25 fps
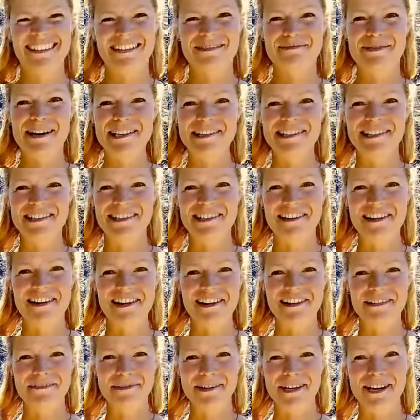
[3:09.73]
the mountains are
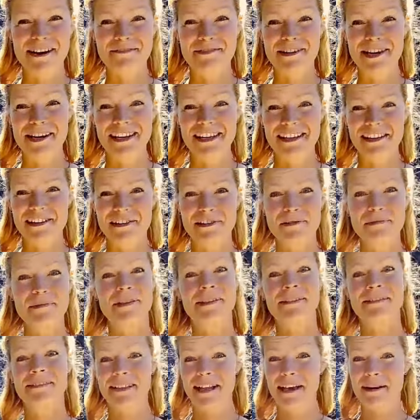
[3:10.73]
calling me, I've got to go, but
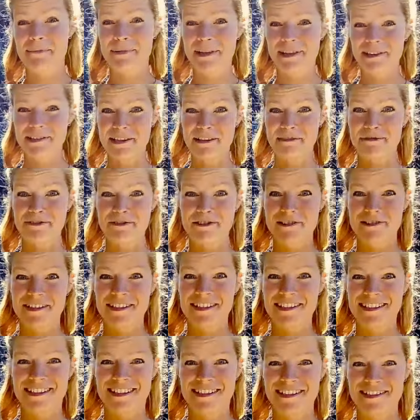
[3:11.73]
I've been looking
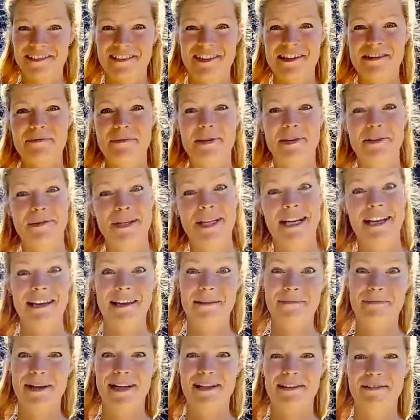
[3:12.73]
forward to see your email when I
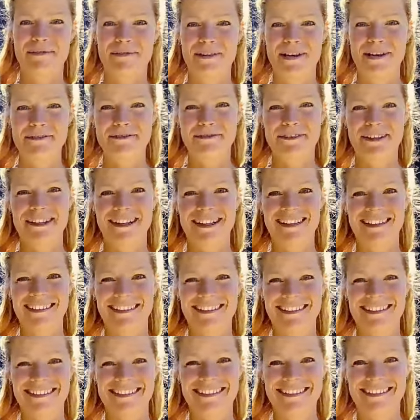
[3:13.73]
get back on Wi-Fi.
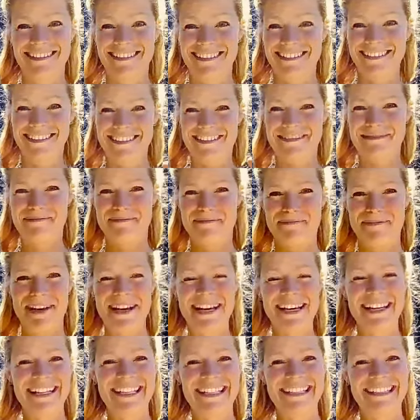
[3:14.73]

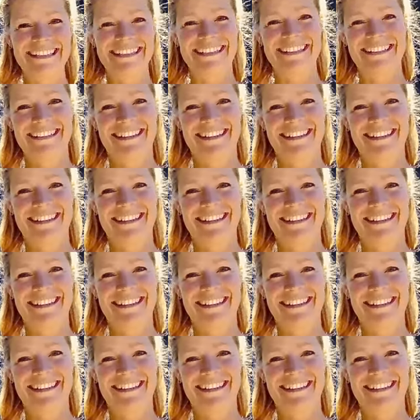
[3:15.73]
Bye!